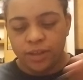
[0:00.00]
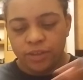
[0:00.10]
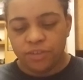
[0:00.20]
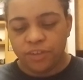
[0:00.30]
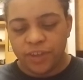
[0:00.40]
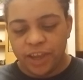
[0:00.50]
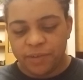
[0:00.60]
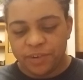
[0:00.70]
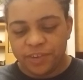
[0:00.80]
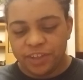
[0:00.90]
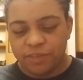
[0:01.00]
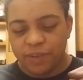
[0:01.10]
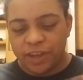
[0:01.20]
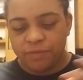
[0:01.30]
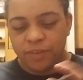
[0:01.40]
So yeah, we're doing
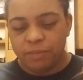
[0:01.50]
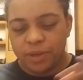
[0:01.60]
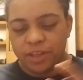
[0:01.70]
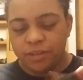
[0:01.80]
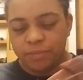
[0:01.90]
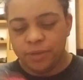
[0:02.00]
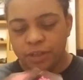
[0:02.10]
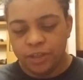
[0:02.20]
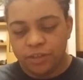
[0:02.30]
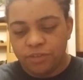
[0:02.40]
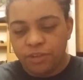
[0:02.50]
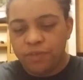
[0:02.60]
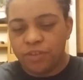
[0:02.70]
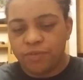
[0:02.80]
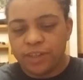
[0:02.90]
Divine Feminine. So if
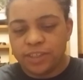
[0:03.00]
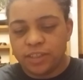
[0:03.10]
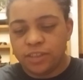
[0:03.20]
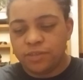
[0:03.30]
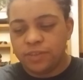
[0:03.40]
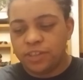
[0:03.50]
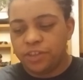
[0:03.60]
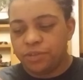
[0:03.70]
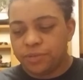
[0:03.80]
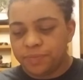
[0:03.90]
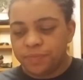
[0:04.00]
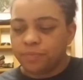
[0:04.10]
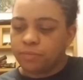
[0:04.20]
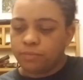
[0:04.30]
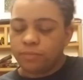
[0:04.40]
this resonates with you,
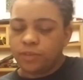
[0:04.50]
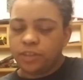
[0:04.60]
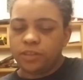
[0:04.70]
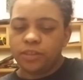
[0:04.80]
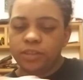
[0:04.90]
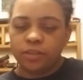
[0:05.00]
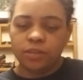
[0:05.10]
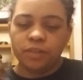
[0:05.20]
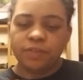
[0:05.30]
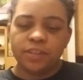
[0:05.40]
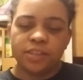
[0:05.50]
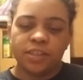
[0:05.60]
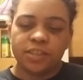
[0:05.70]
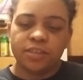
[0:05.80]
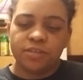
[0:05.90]
big deal. If this
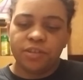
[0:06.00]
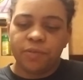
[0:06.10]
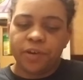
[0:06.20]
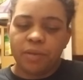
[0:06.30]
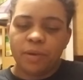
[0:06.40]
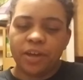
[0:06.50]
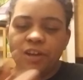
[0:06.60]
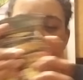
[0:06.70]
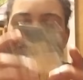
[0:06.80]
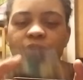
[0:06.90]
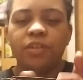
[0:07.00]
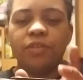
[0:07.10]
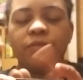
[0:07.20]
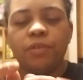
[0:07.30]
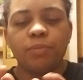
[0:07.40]
doesn't, don't worry about it. And if you
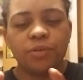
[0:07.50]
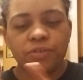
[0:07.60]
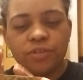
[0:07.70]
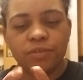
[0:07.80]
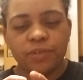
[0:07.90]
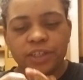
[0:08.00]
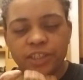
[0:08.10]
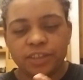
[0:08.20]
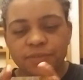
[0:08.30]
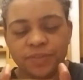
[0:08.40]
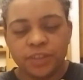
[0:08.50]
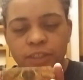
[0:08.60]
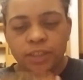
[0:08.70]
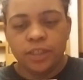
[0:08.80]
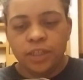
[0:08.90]
look for a personal reading,
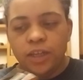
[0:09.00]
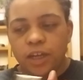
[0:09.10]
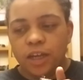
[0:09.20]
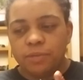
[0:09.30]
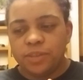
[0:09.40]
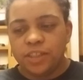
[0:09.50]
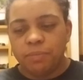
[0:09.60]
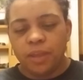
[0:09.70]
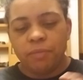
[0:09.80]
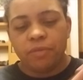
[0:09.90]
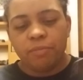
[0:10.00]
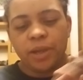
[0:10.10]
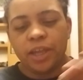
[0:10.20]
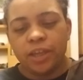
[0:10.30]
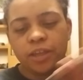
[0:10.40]
um, just hit me up with
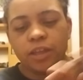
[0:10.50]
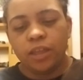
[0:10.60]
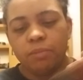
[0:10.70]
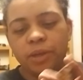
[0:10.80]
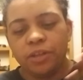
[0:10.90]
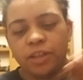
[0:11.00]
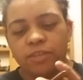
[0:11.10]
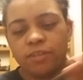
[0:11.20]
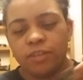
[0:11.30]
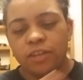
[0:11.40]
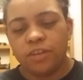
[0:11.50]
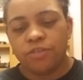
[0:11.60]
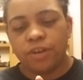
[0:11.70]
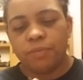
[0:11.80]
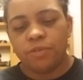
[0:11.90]
my email that's in the
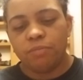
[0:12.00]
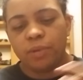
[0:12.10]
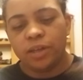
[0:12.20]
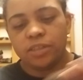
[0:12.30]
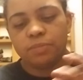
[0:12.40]
description box